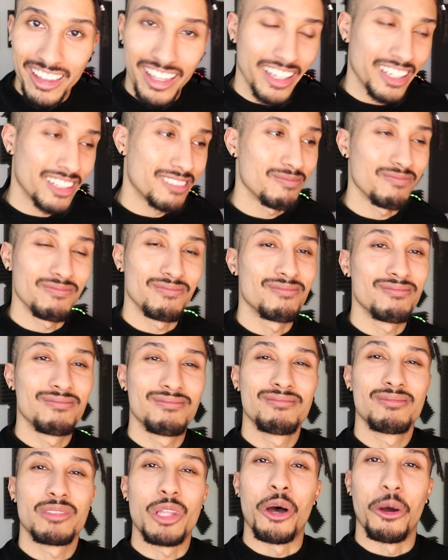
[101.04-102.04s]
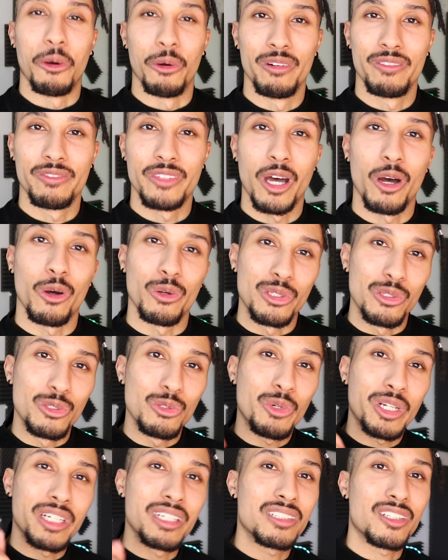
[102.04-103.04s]
Like, no, no.
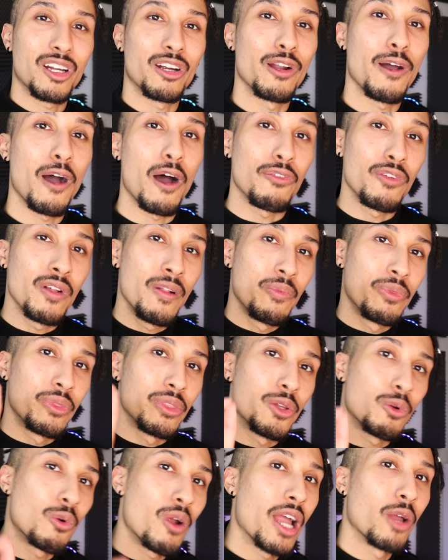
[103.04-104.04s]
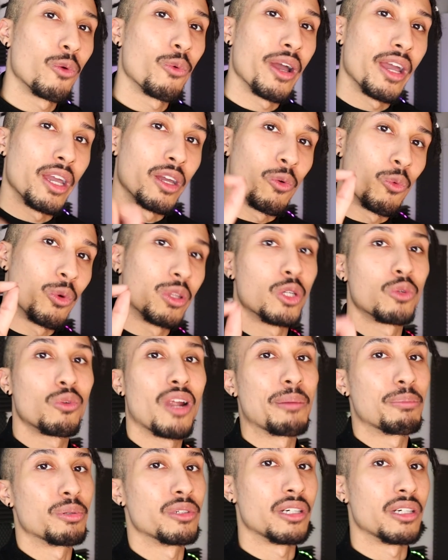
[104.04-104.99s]
You want to start off the right way with the right